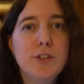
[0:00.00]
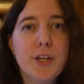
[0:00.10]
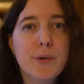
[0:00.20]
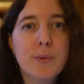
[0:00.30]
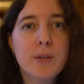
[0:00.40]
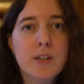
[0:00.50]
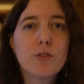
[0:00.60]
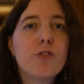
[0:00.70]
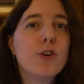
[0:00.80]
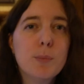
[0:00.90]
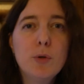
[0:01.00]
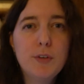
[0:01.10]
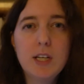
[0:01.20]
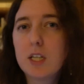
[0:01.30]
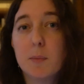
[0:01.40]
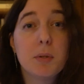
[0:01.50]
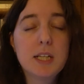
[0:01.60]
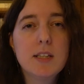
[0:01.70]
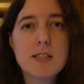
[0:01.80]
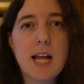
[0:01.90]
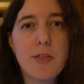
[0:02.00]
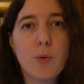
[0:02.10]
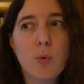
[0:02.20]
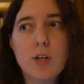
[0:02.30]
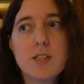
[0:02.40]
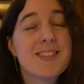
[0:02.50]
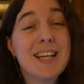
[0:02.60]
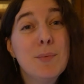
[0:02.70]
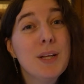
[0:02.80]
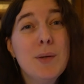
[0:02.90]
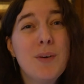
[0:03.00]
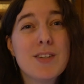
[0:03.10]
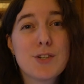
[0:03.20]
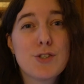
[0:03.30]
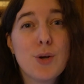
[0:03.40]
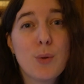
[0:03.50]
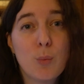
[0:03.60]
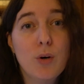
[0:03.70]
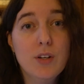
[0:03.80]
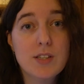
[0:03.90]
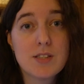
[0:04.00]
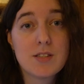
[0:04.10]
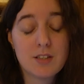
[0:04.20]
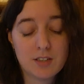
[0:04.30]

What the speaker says: too. For a movie completely set in the woods, they really wanted to show the woods.